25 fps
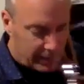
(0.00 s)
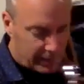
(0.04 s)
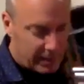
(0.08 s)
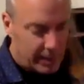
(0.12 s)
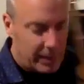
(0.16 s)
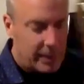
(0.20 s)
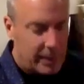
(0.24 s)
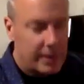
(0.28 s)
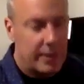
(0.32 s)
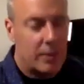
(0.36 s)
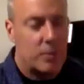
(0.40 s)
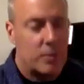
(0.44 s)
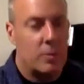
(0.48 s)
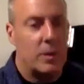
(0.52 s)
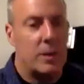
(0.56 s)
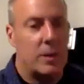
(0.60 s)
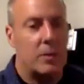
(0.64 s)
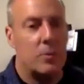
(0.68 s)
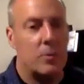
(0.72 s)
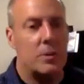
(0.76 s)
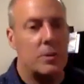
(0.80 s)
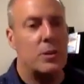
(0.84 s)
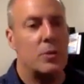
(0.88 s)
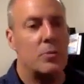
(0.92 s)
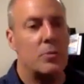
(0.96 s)
And that way,
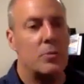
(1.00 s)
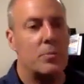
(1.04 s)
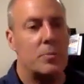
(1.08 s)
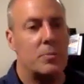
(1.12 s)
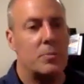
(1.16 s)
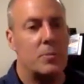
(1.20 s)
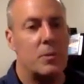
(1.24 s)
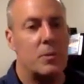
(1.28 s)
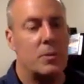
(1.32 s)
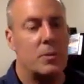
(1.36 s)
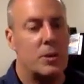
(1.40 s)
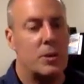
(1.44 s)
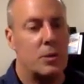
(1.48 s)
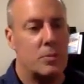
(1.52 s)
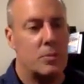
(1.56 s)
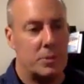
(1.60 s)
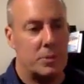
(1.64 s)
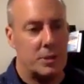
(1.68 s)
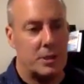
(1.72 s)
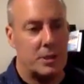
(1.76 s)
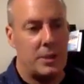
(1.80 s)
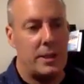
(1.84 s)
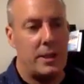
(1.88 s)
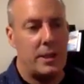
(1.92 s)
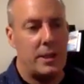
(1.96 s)
when you're
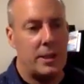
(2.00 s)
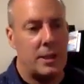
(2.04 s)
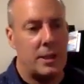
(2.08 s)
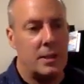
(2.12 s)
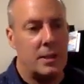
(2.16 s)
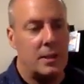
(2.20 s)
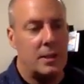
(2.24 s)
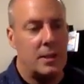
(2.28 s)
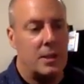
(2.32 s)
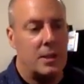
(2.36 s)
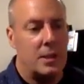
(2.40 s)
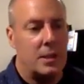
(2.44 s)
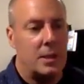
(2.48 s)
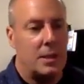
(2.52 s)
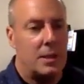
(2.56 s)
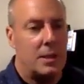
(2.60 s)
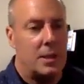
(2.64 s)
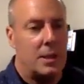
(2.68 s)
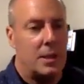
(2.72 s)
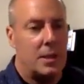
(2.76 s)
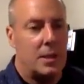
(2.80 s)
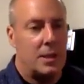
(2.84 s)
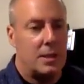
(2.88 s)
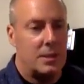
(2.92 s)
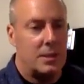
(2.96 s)
playing,
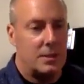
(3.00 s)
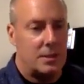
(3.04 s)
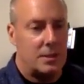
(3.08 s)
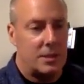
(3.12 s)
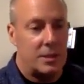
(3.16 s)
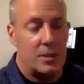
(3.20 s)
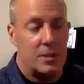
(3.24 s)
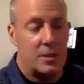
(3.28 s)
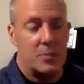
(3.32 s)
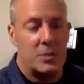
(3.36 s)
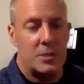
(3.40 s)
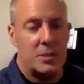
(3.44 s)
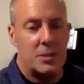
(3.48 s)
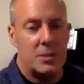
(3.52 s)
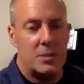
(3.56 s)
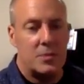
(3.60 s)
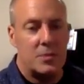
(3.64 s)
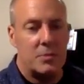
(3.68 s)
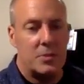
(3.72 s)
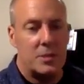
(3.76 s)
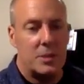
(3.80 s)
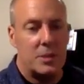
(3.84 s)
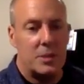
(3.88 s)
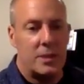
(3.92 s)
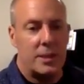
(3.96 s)
in the midst of
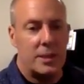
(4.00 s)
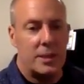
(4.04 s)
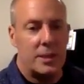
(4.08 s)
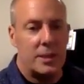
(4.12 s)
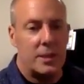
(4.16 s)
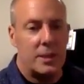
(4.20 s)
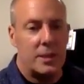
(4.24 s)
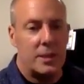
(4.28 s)
playing,